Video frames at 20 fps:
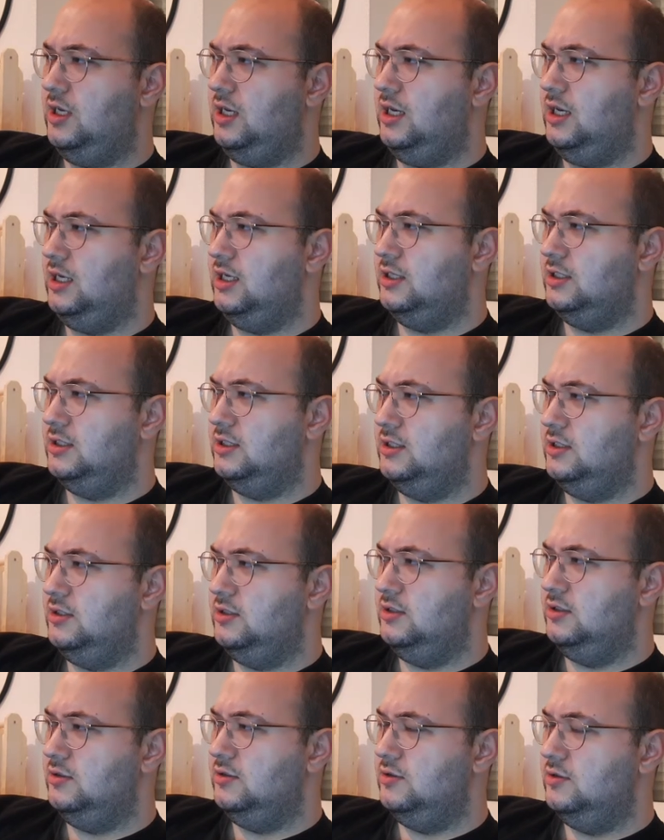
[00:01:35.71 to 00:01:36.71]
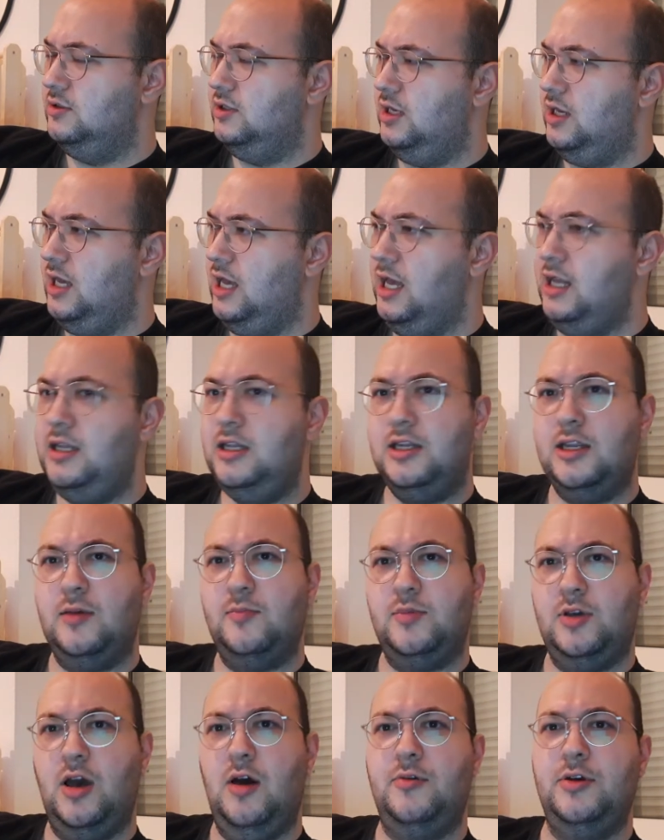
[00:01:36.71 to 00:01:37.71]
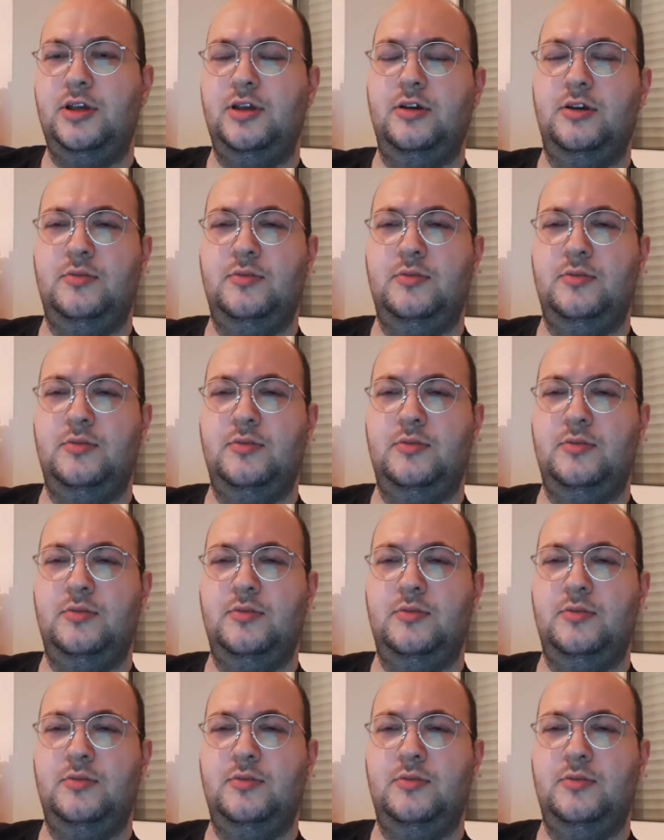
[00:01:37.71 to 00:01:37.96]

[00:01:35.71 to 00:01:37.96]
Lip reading: I ended up going